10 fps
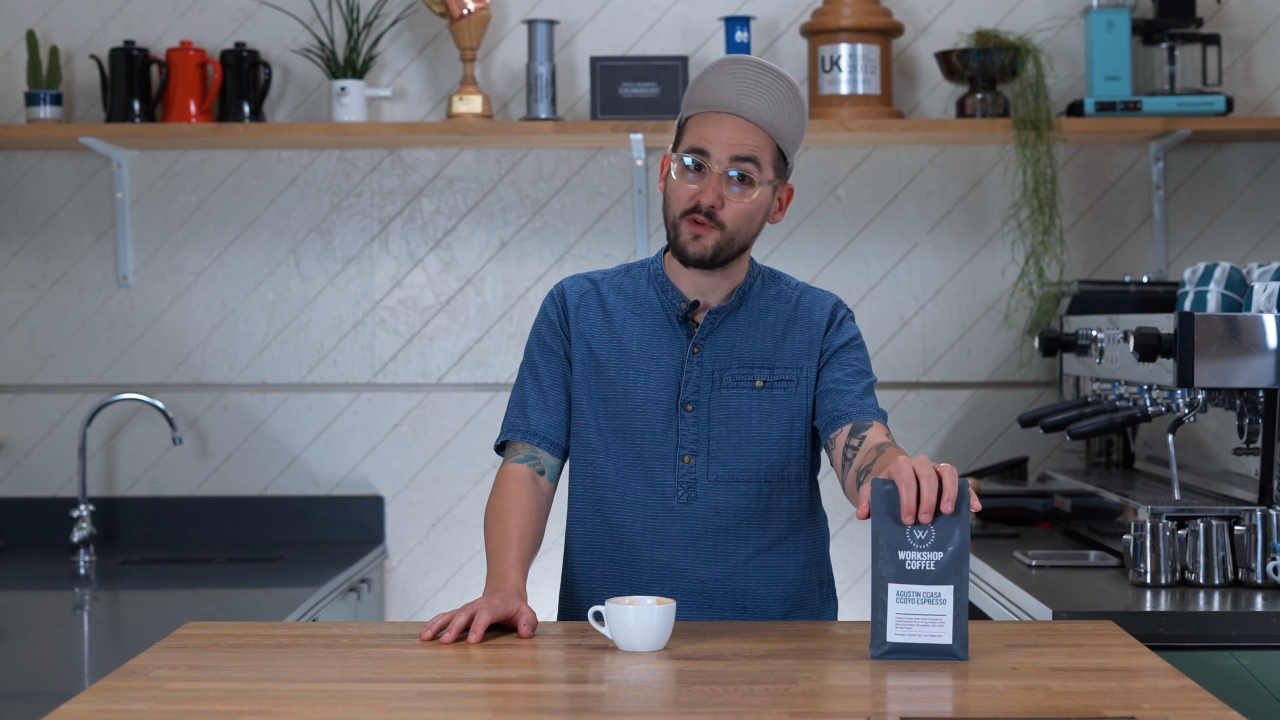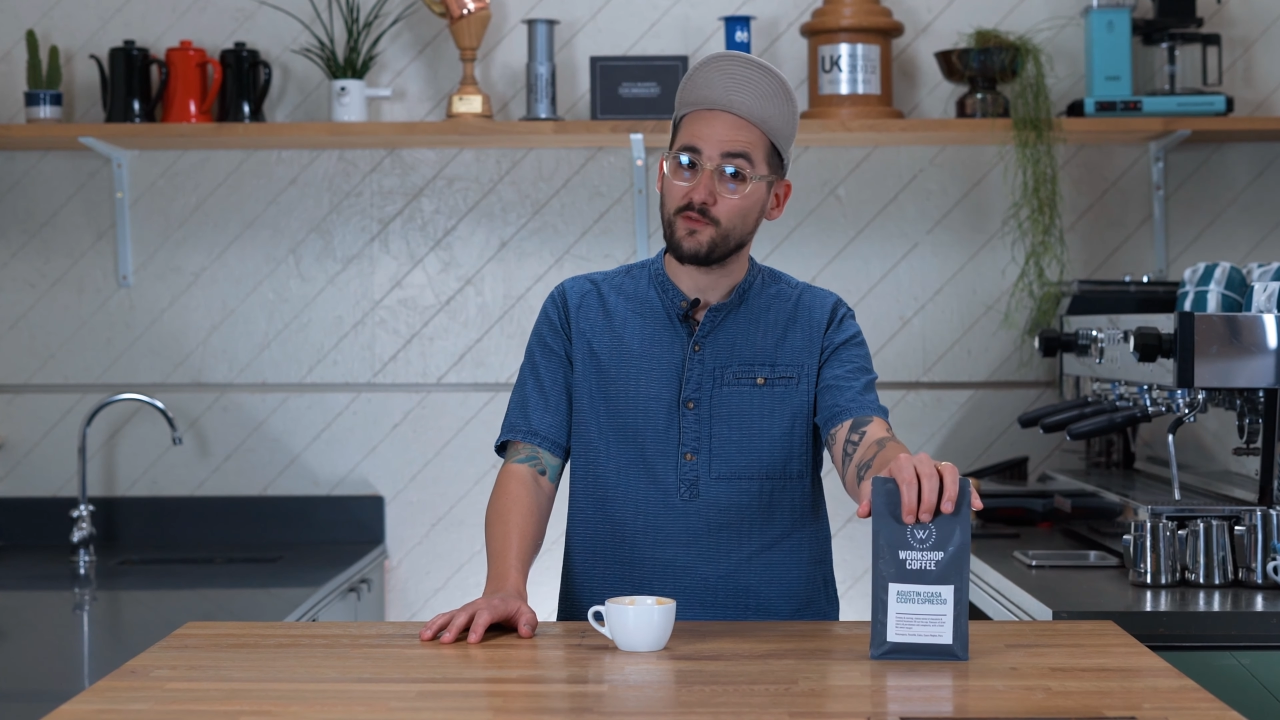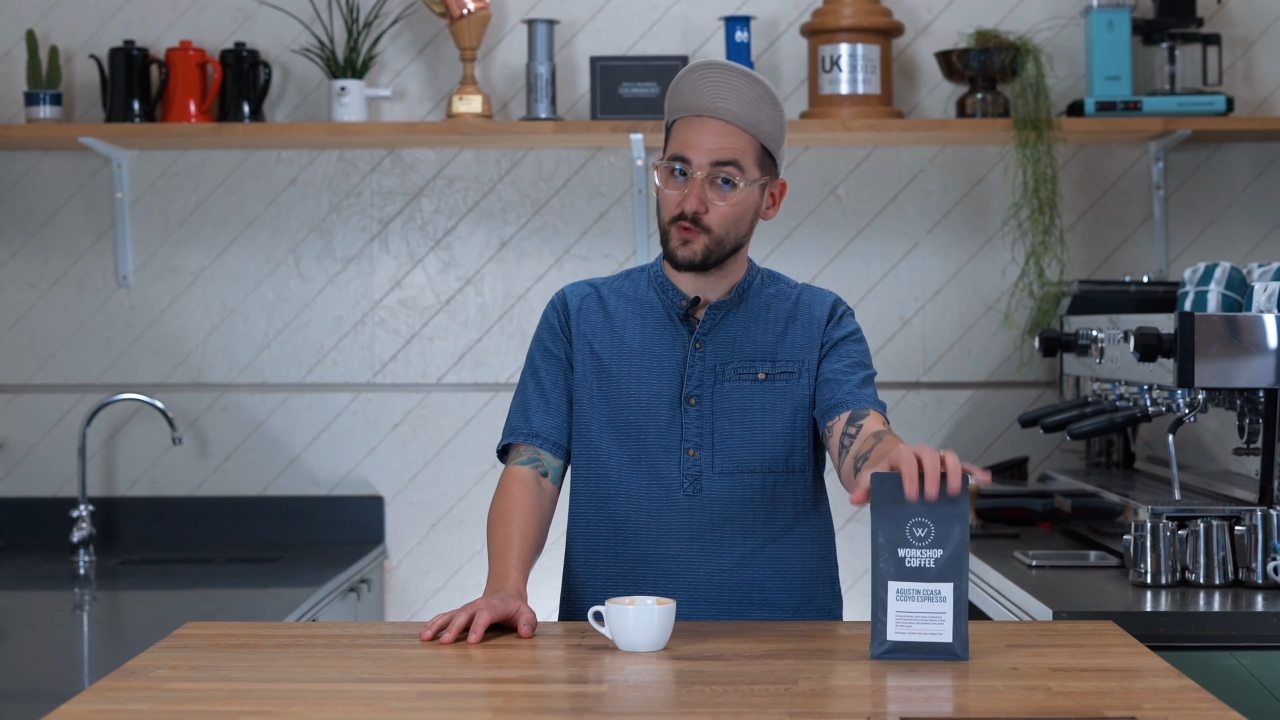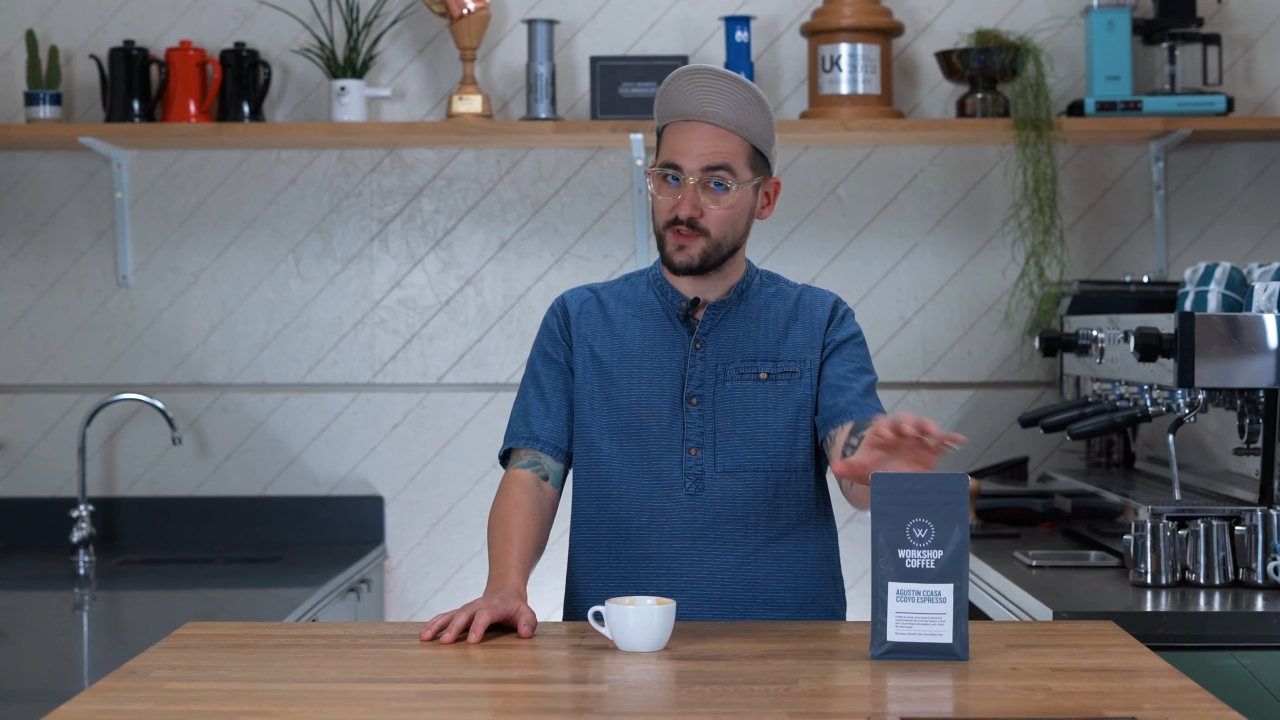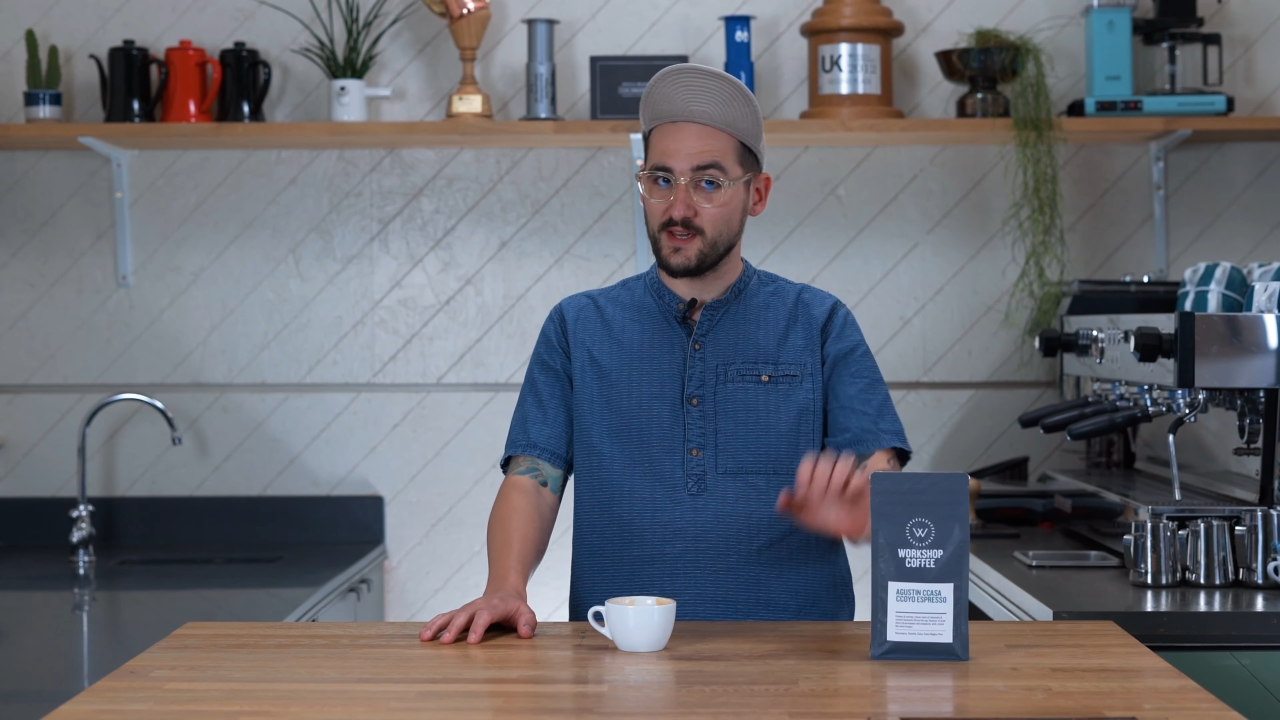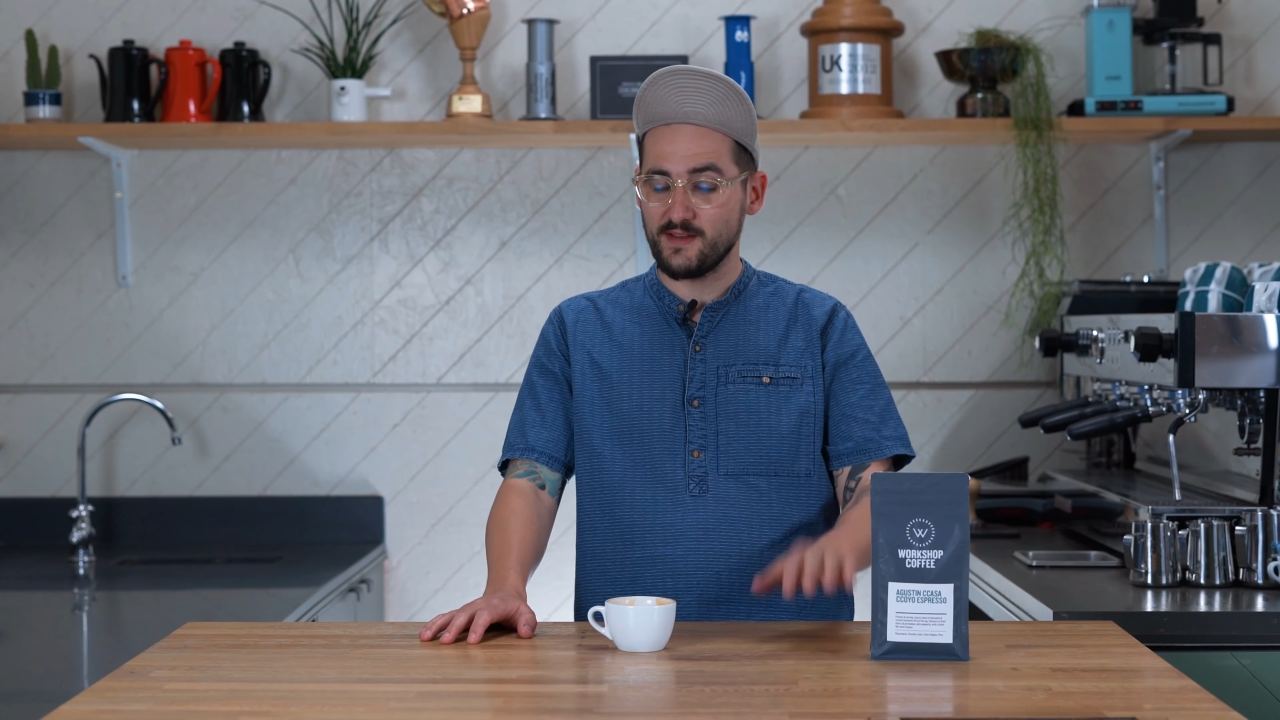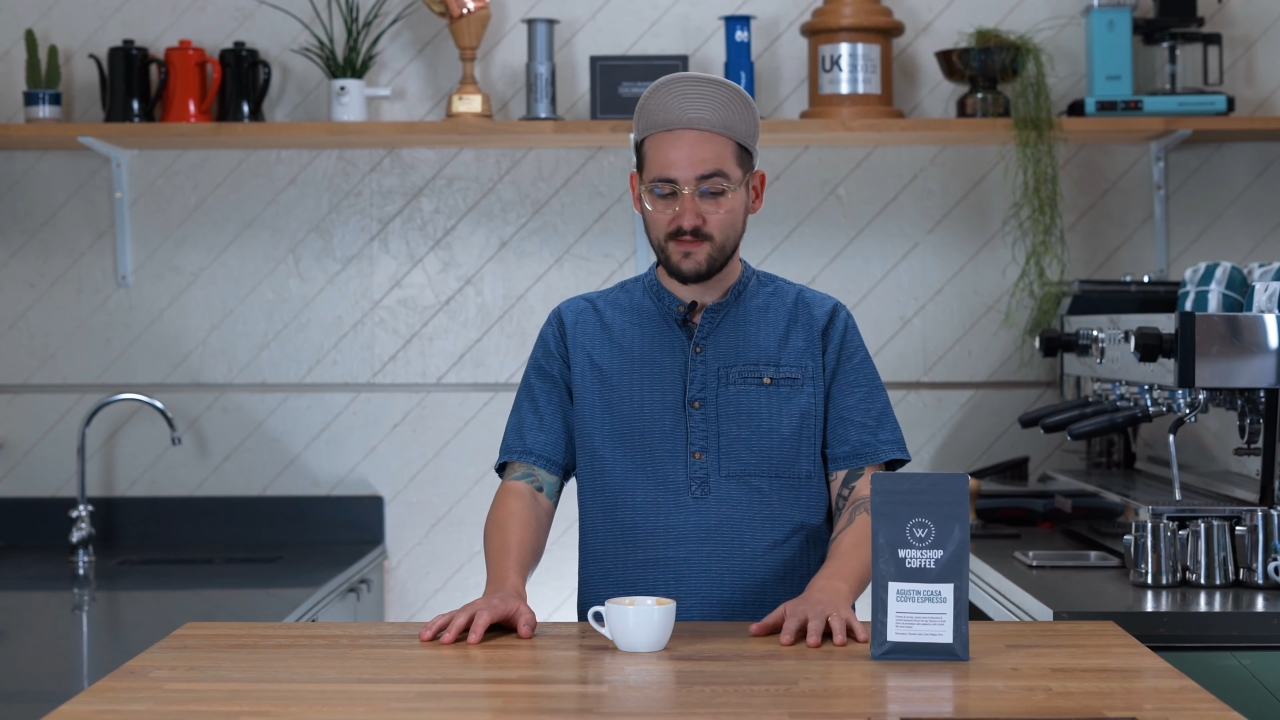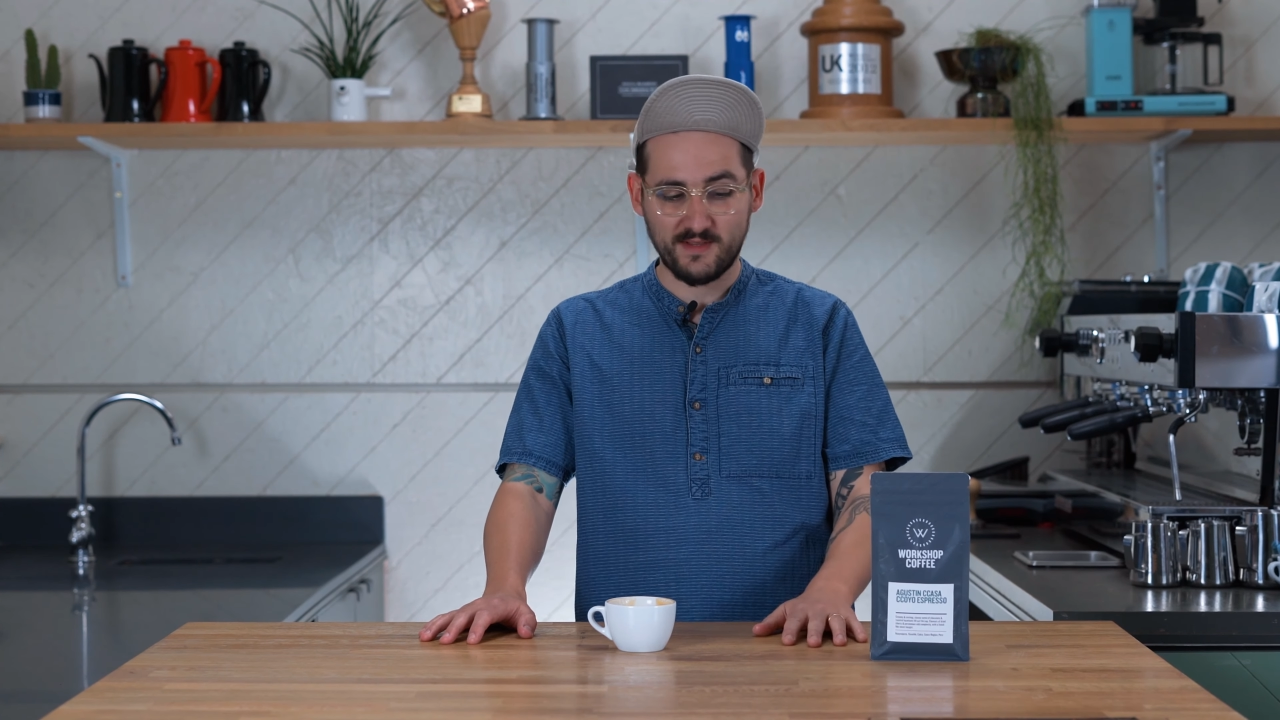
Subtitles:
a 4th year